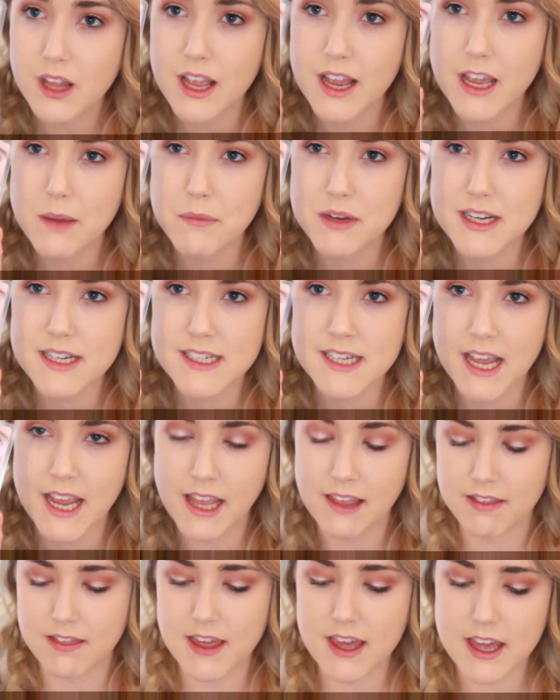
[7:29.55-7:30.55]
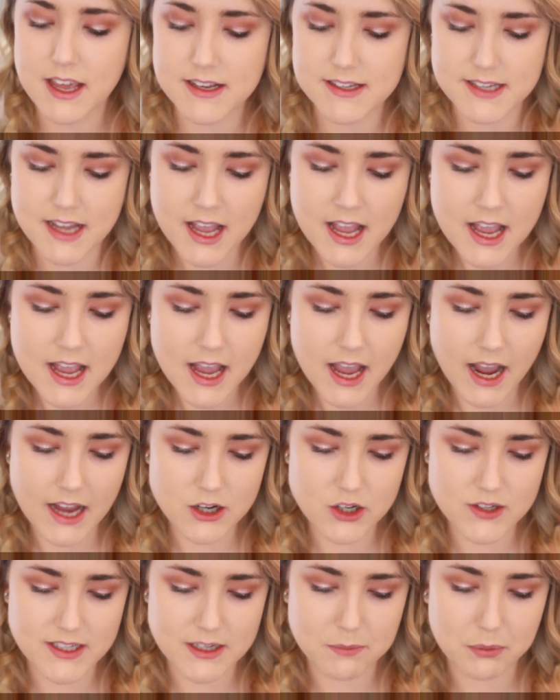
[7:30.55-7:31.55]
I'm going to take these
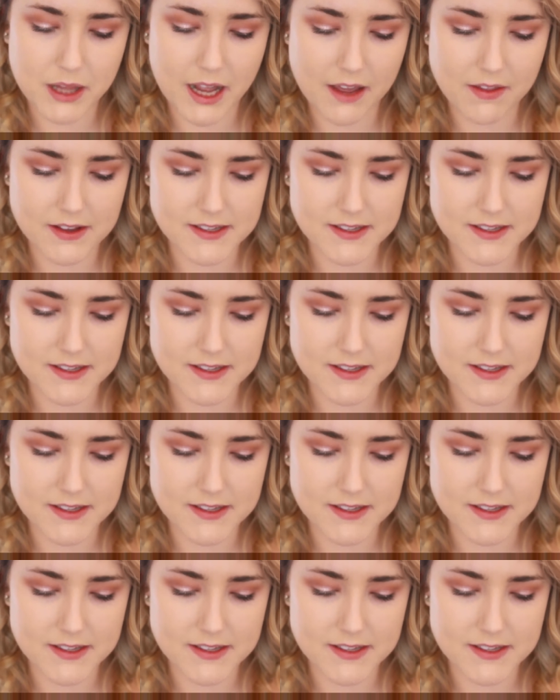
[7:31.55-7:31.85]
and just apply